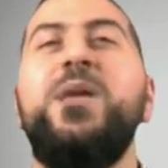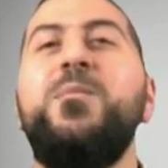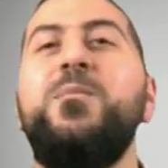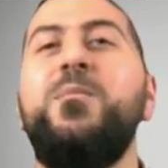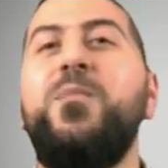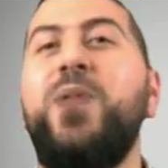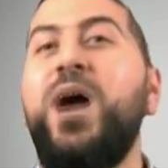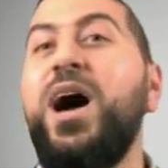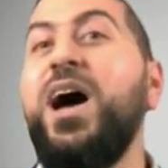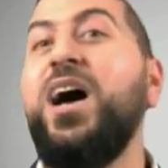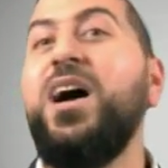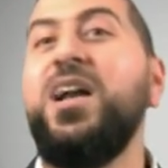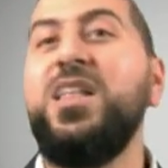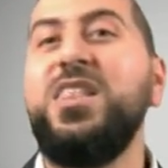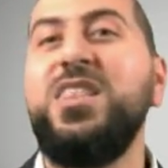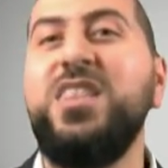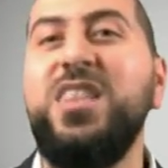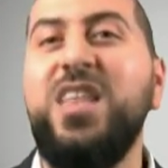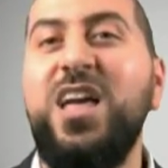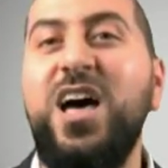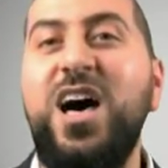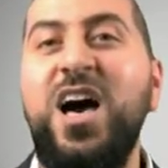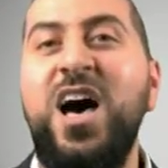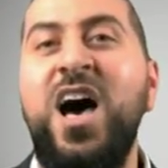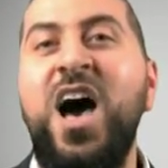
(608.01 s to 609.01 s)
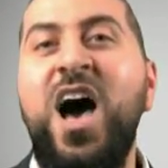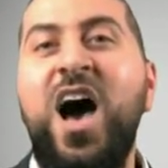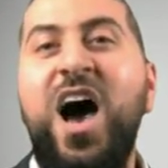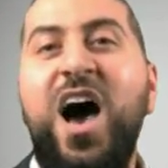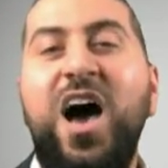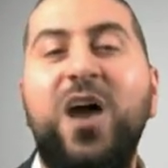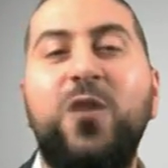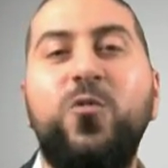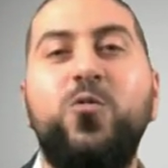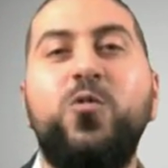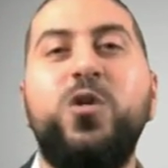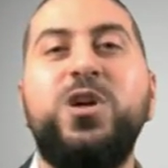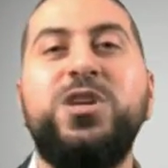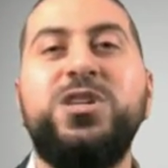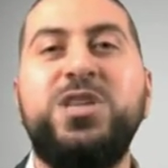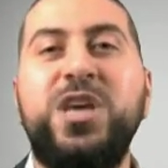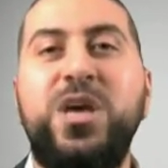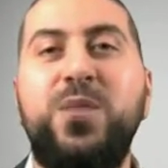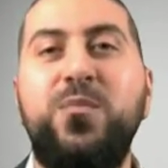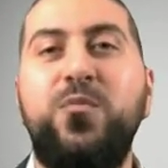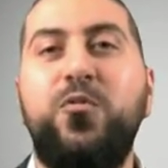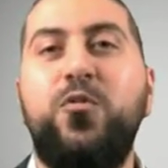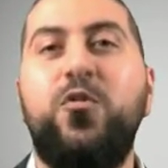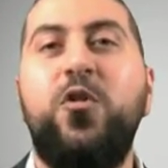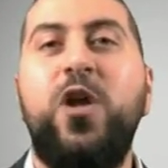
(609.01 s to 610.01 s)
And by Allah, I wish
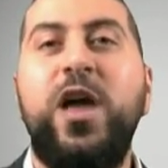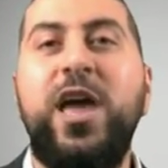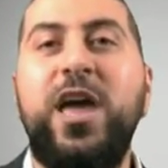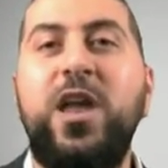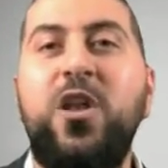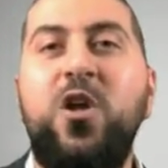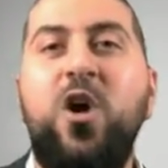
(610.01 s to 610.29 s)
and pray